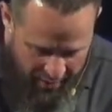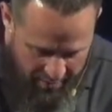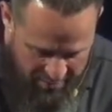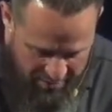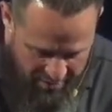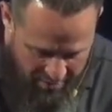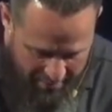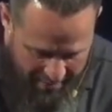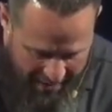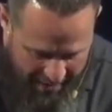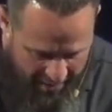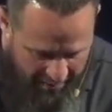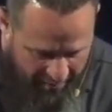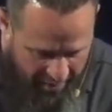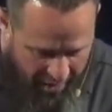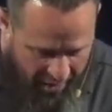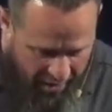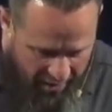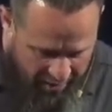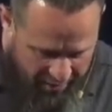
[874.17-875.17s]
is going up to the
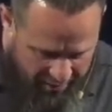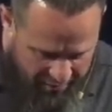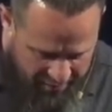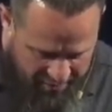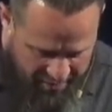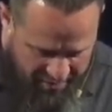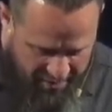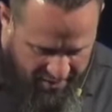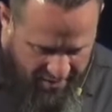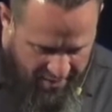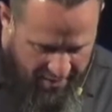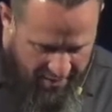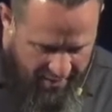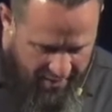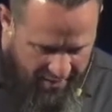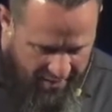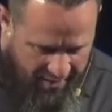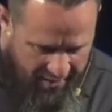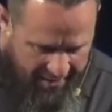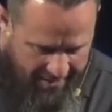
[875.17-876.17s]
Mount of Olives,
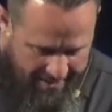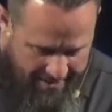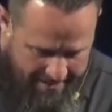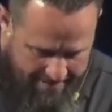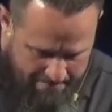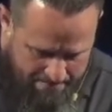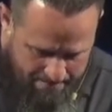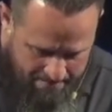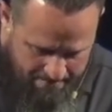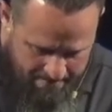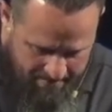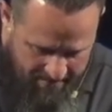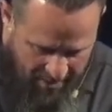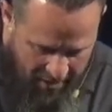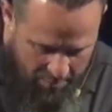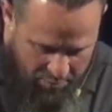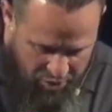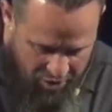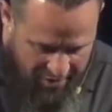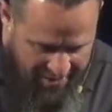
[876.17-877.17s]
um,
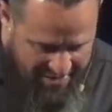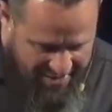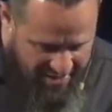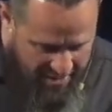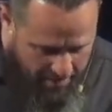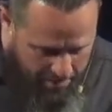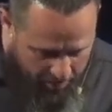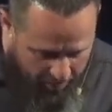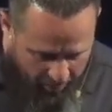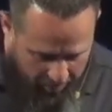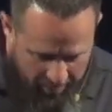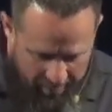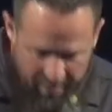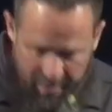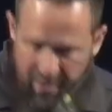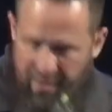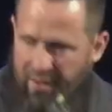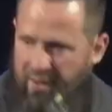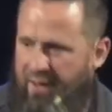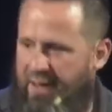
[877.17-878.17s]
up to the
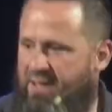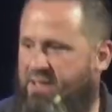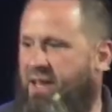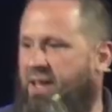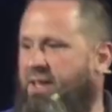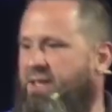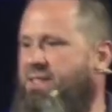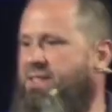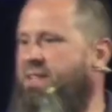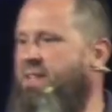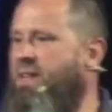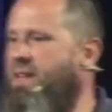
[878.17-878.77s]
temple. He's